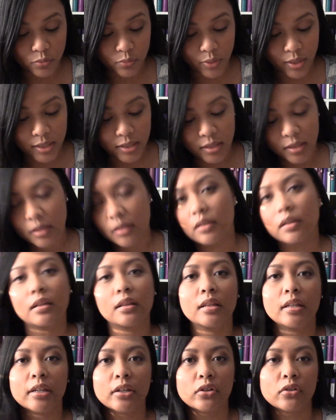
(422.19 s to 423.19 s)
writing
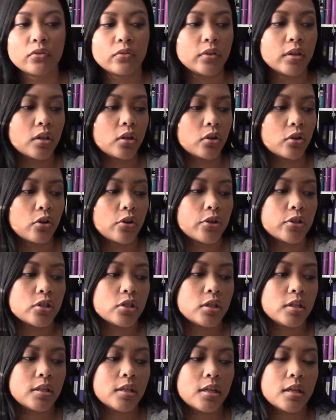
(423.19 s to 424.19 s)
calligraphy, you're going
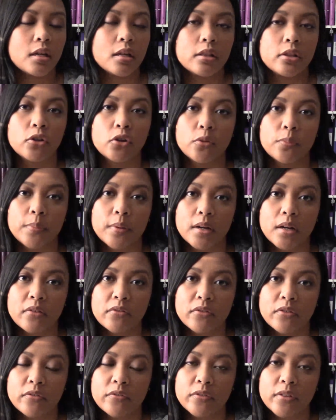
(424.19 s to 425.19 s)
to need a little bit
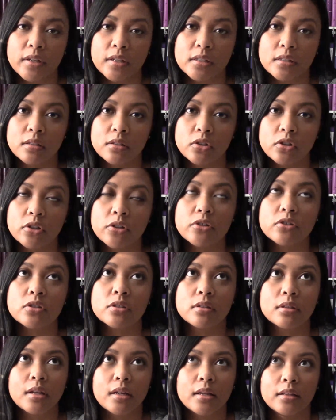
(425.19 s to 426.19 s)
of you're going
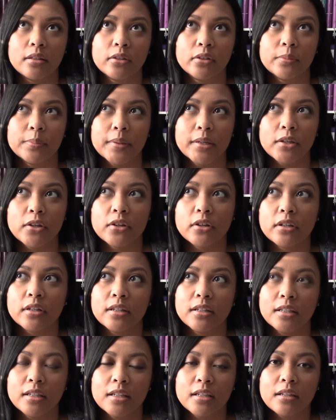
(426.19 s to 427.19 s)

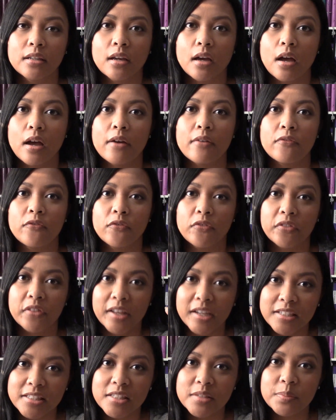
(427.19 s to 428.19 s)
to need a
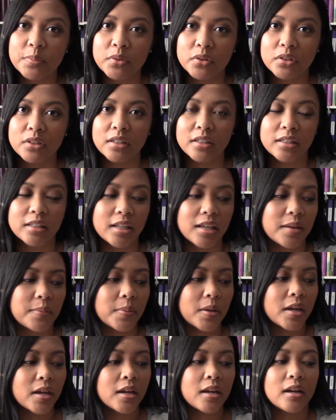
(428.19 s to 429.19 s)
flexible nib.
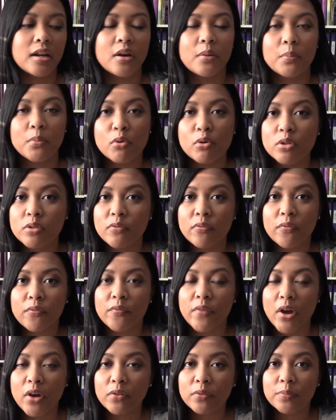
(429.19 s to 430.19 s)
Now most
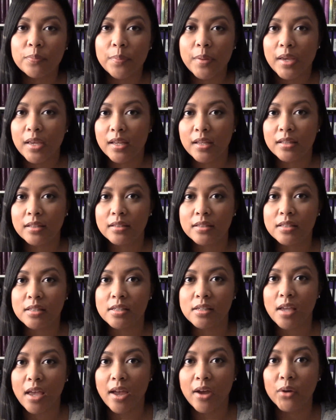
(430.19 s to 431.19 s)
fountain
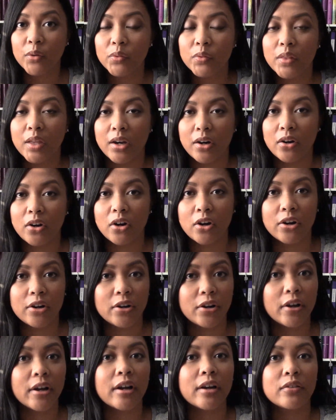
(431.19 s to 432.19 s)
pens out there are
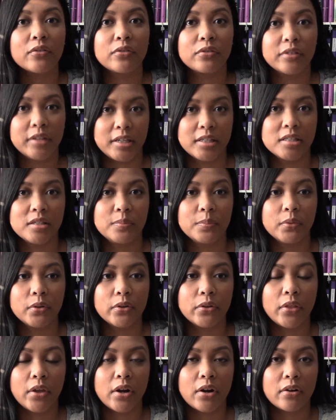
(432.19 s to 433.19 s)
not
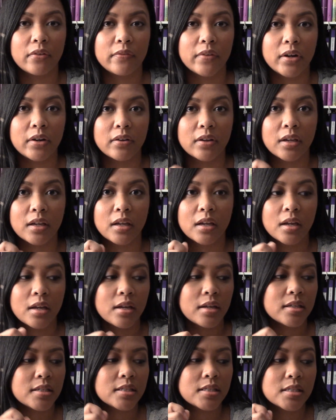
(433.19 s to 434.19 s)
flexible. They're very
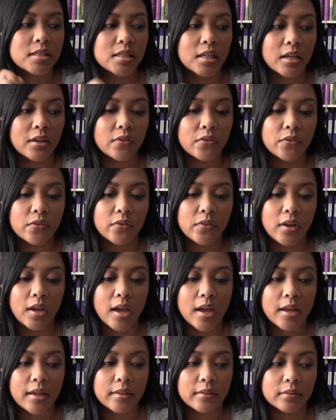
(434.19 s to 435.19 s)
stiff,
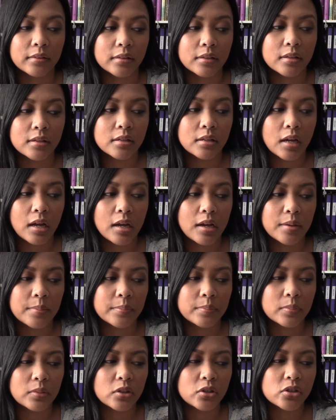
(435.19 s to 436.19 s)
and
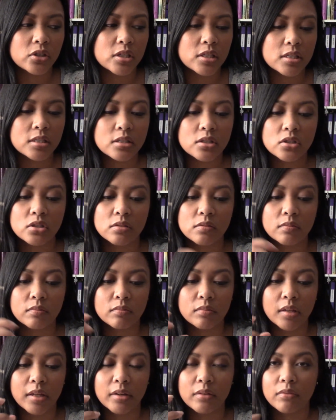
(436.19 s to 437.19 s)
they're just
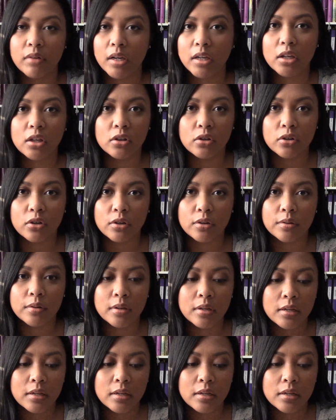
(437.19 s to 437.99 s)
like regular